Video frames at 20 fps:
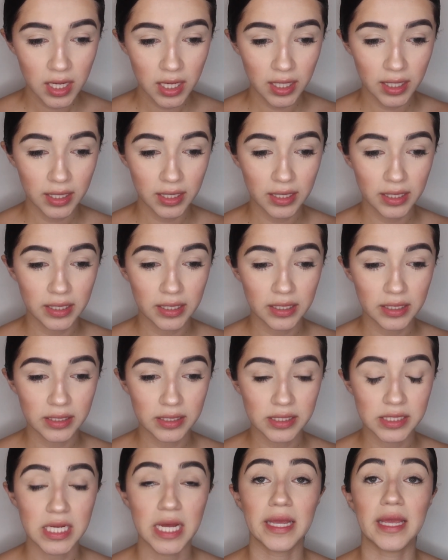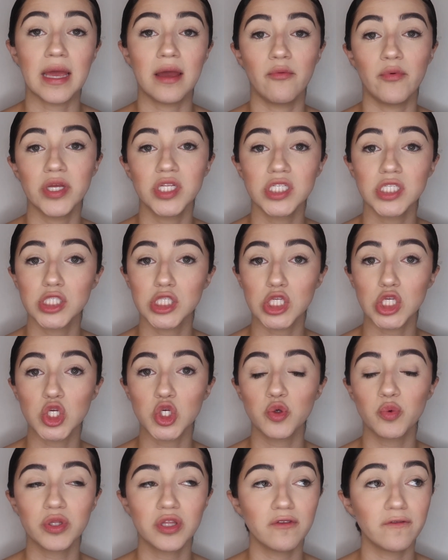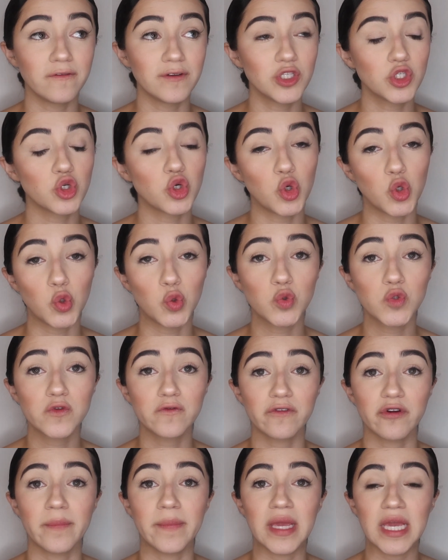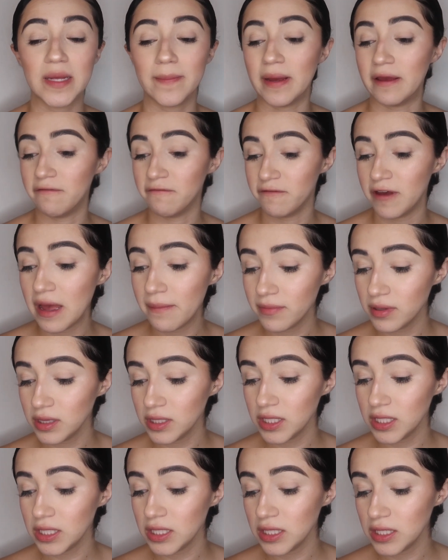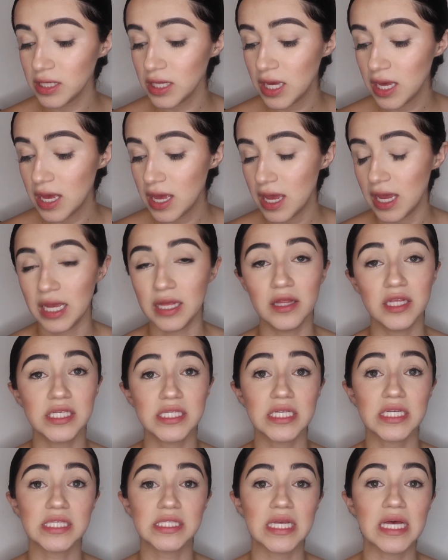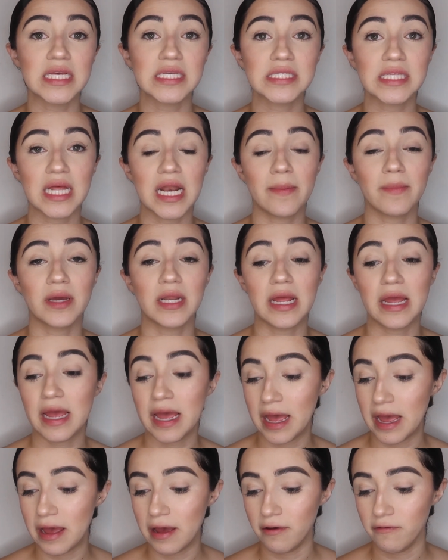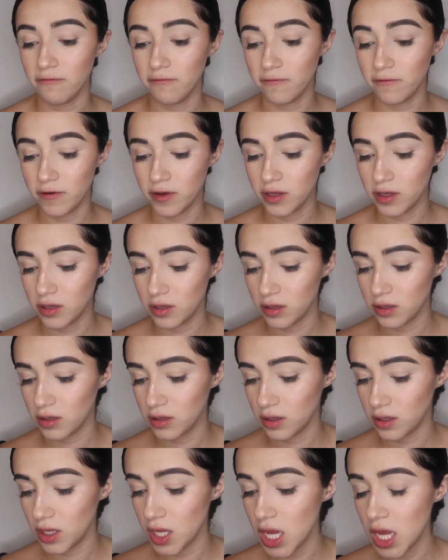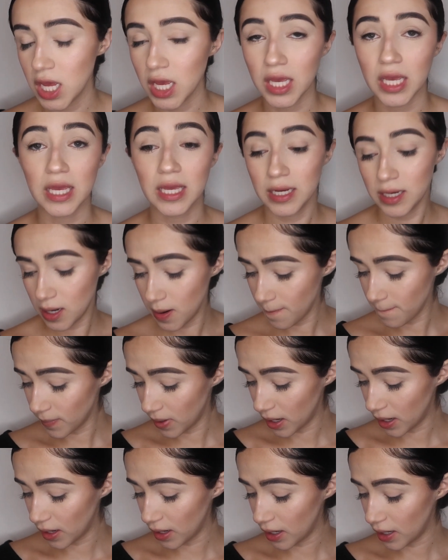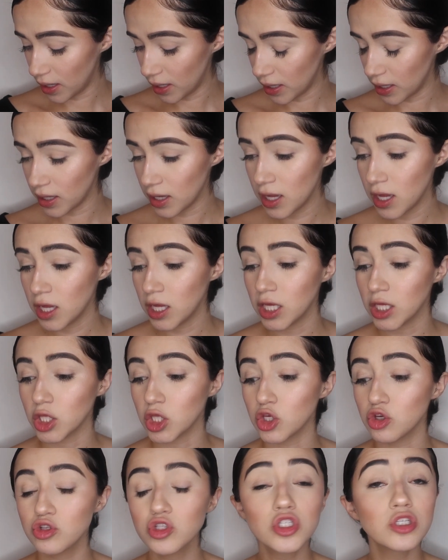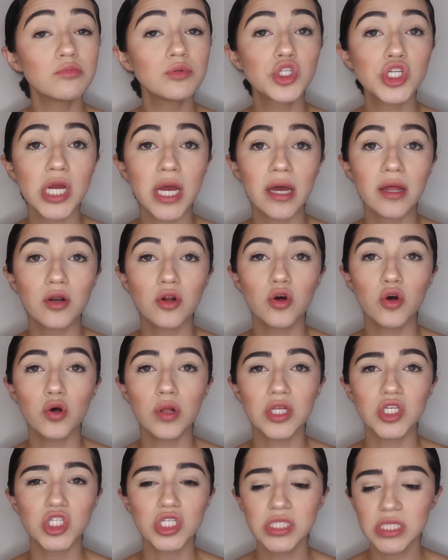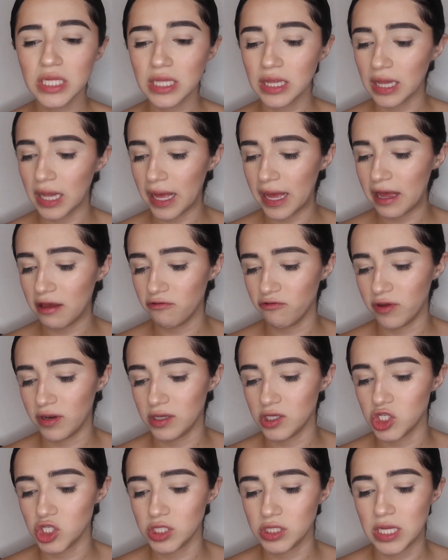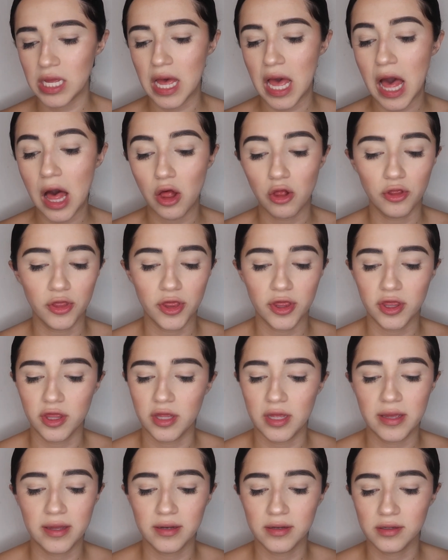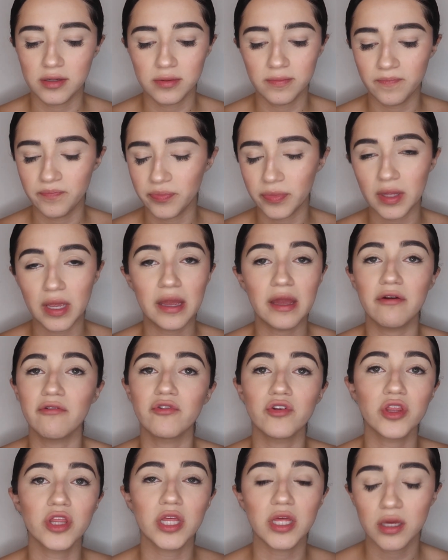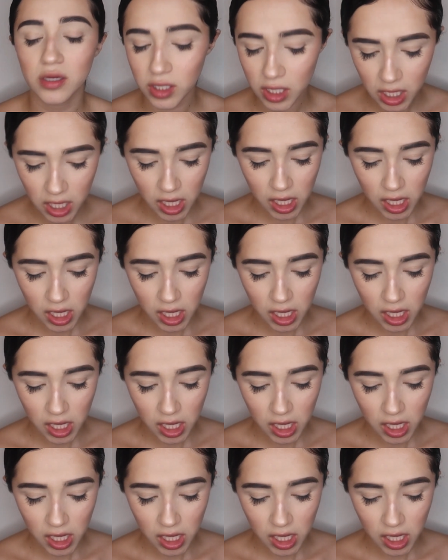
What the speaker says: And I can't wait to see what the future holds for me and my family, and the success that I'm gonna have in my YouTube channel and just in life and just health and everything.